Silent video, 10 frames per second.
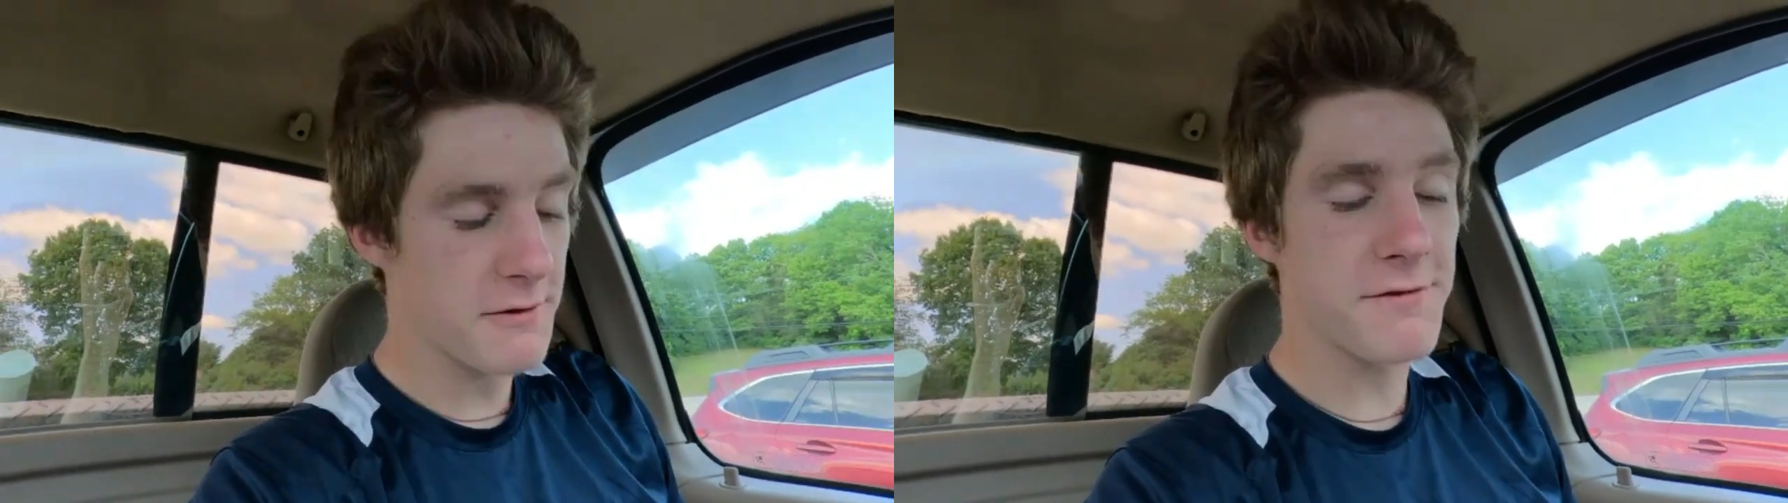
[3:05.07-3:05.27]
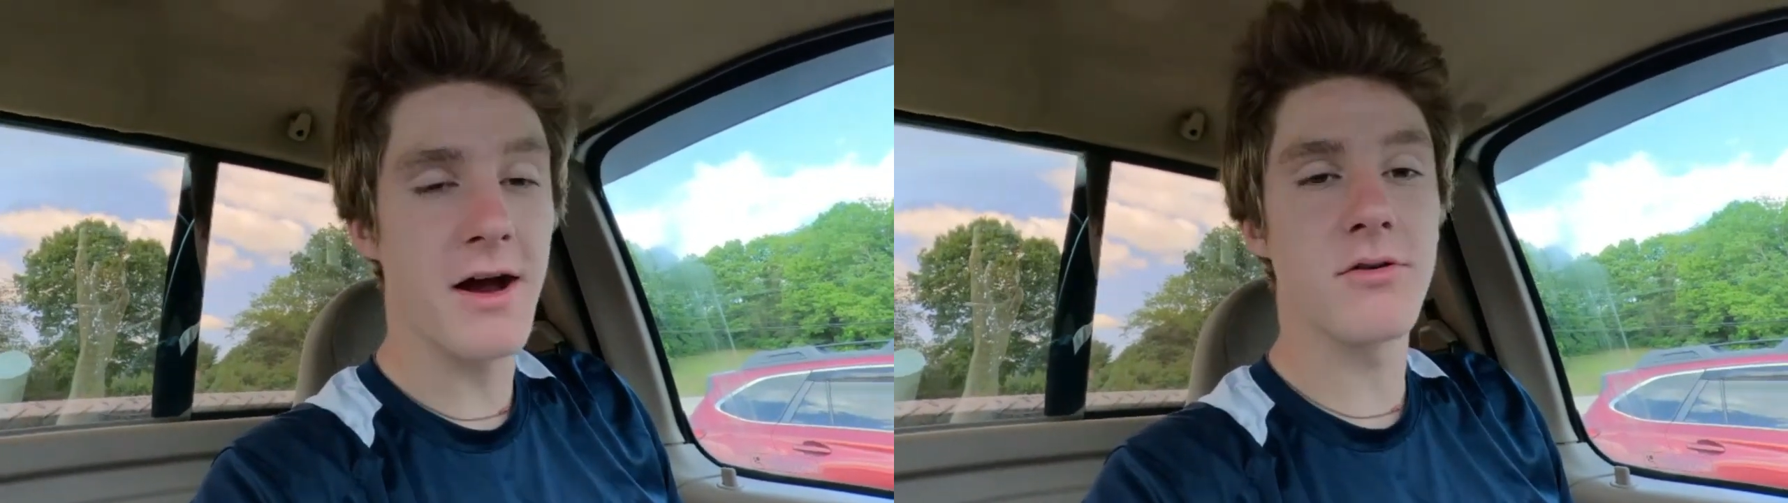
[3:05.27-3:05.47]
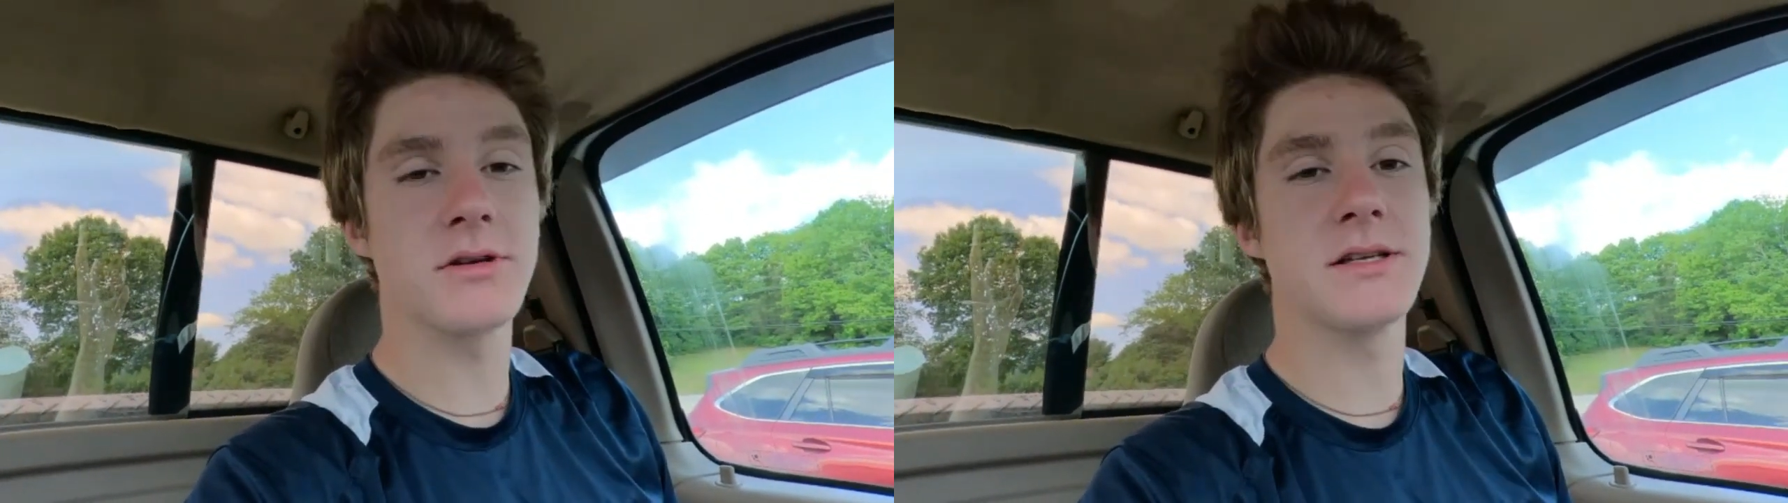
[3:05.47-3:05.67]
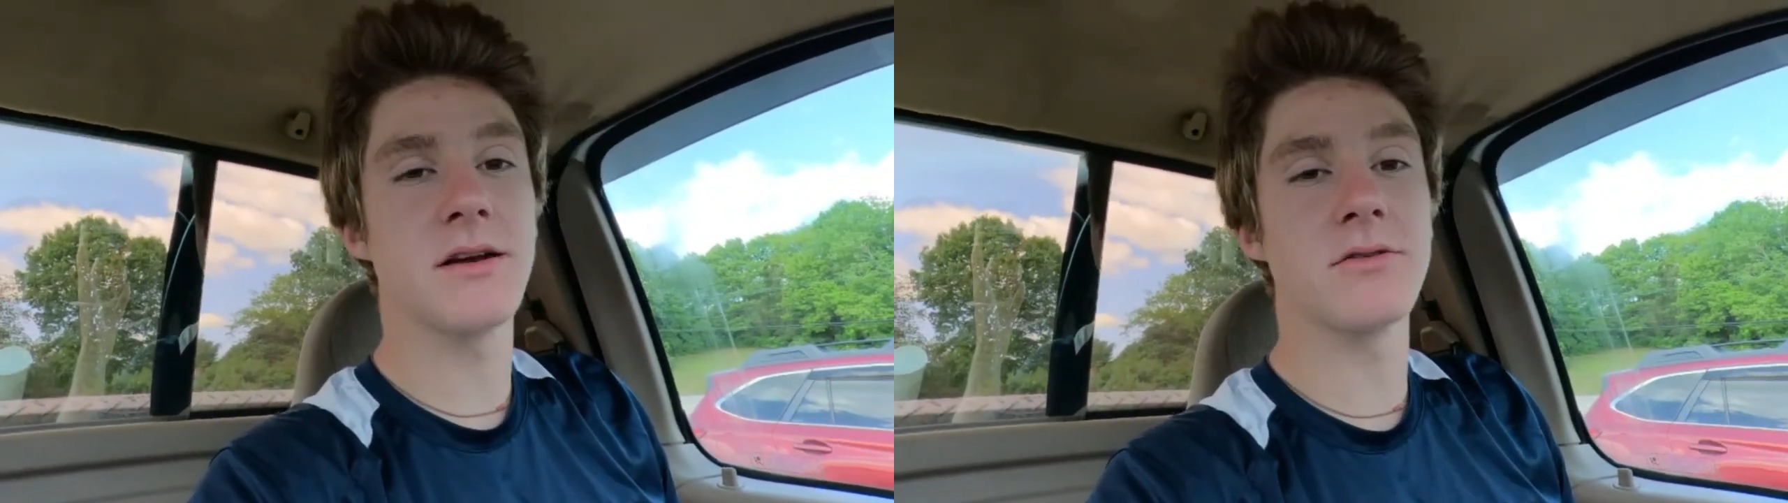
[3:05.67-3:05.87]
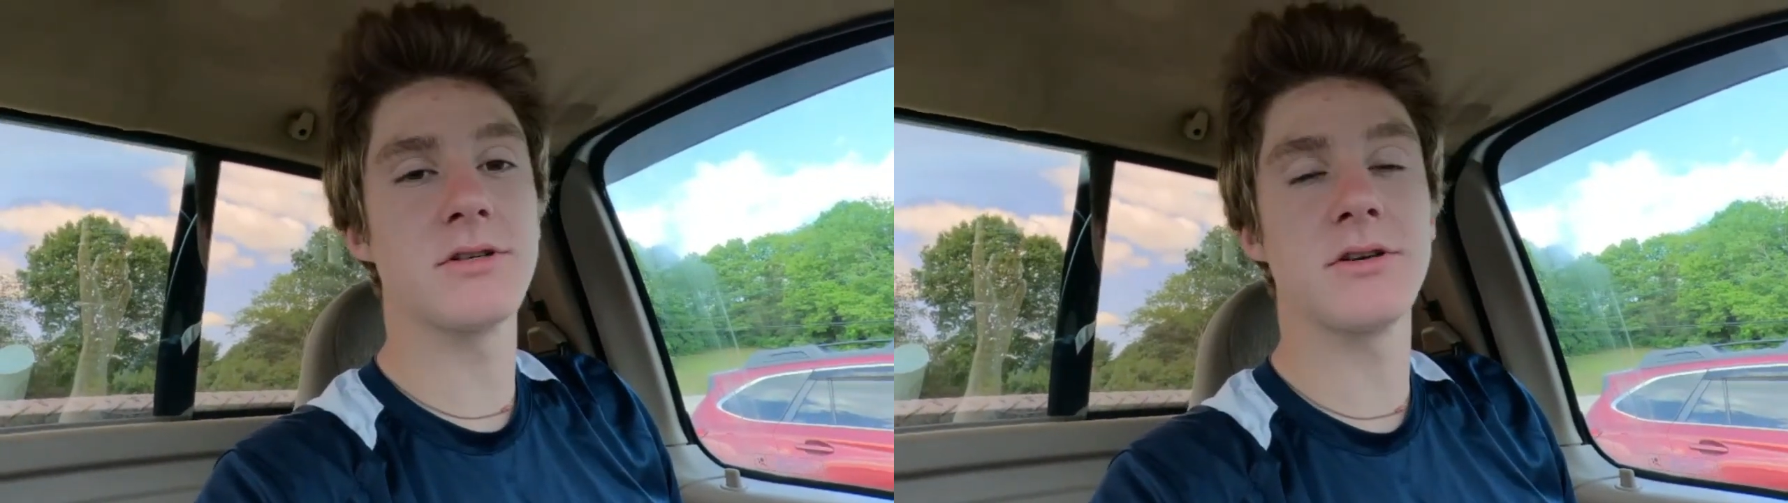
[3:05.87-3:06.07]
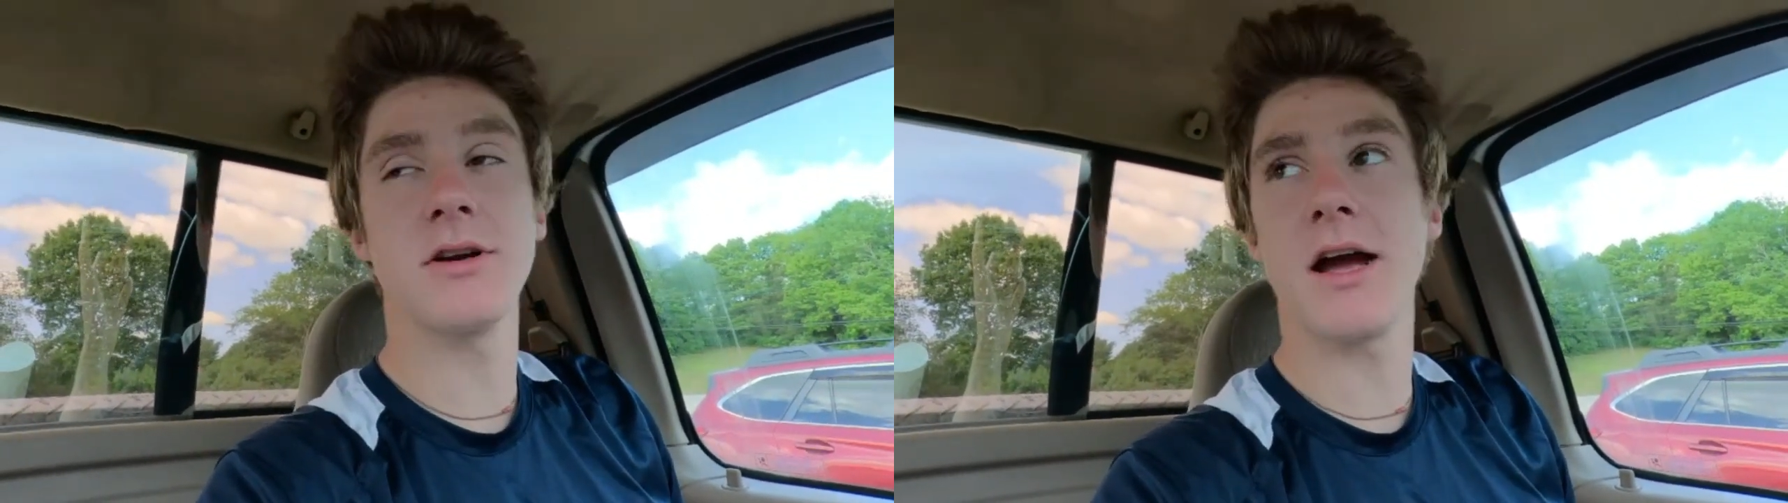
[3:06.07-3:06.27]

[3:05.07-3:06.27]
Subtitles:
A fire extinguisher.